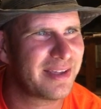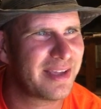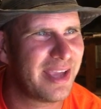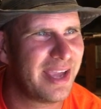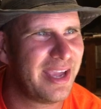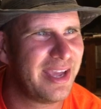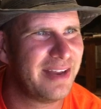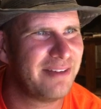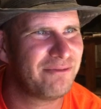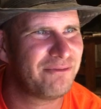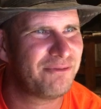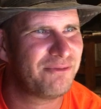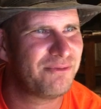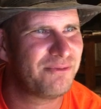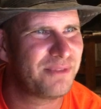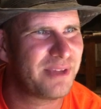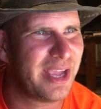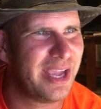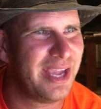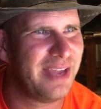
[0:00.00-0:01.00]

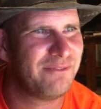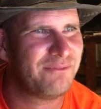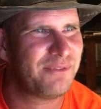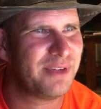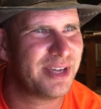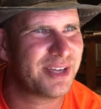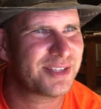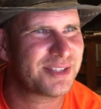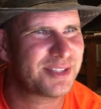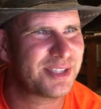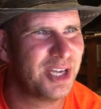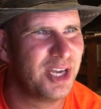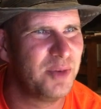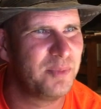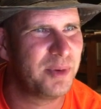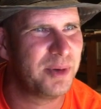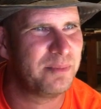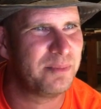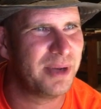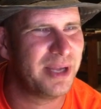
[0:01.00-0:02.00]
Can't fix
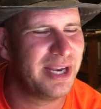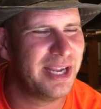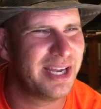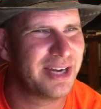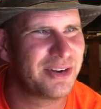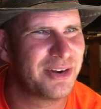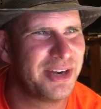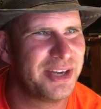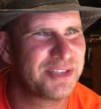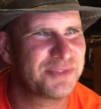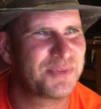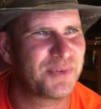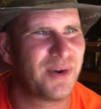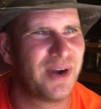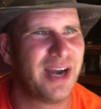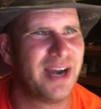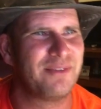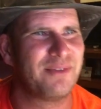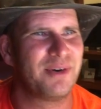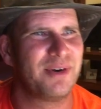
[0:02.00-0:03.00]
stupid, but ignorant is
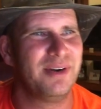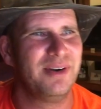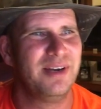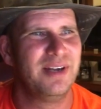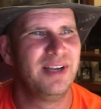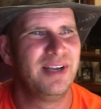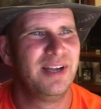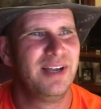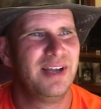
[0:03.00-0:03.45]
forever.